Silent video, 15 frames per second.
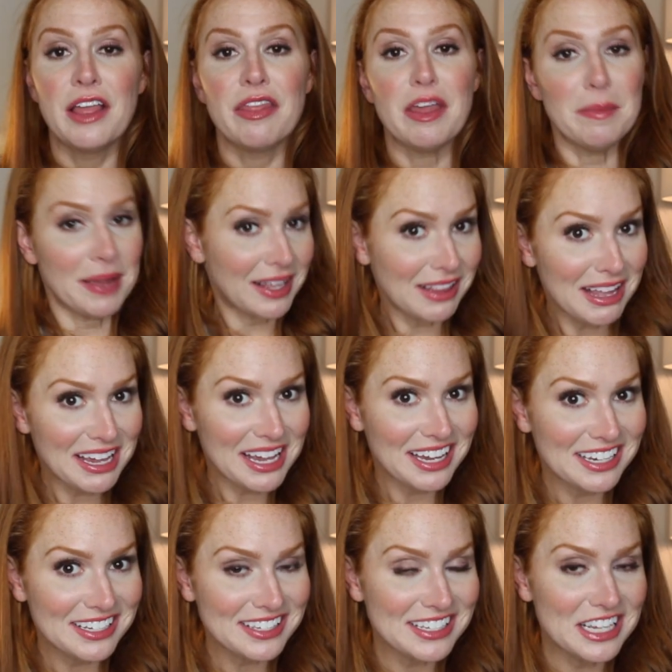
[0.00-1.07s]
They make
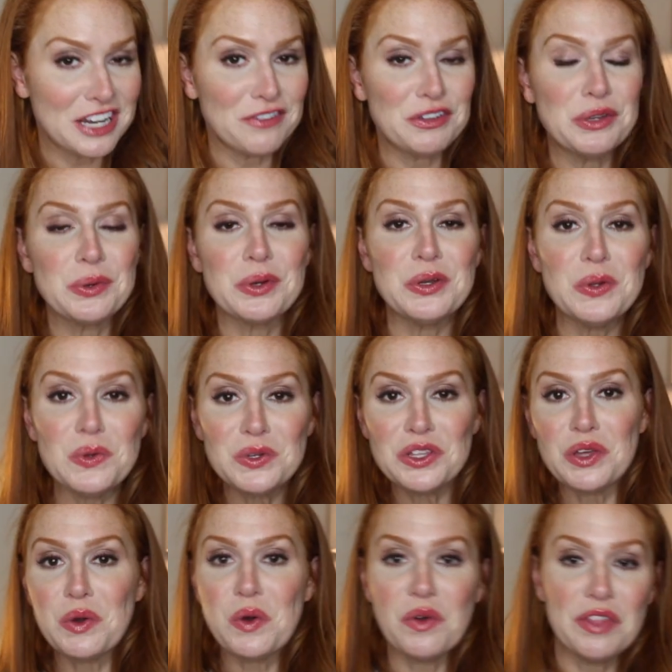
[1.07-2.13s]
leggings. And if you are new to
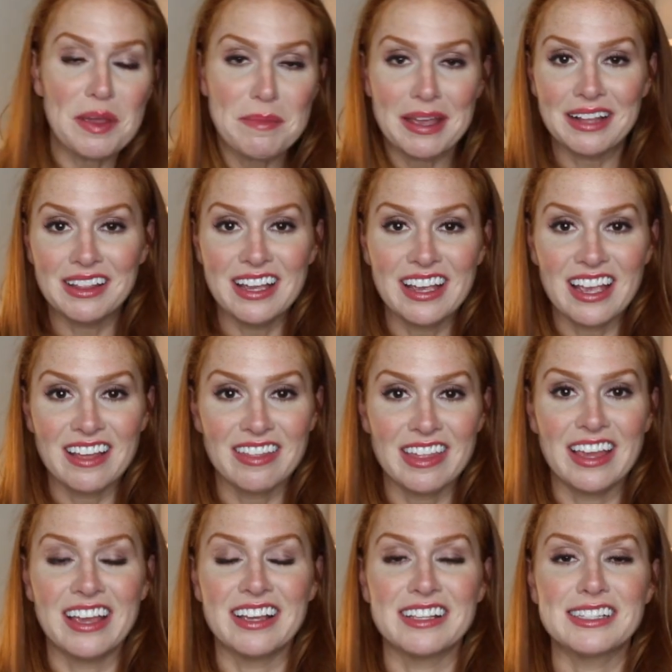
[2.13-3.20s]
the whole they make legging
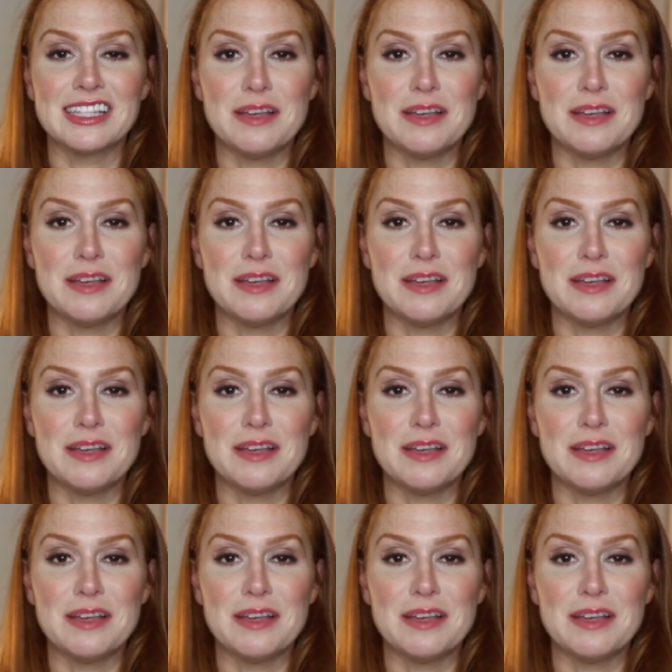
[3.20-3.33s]
things,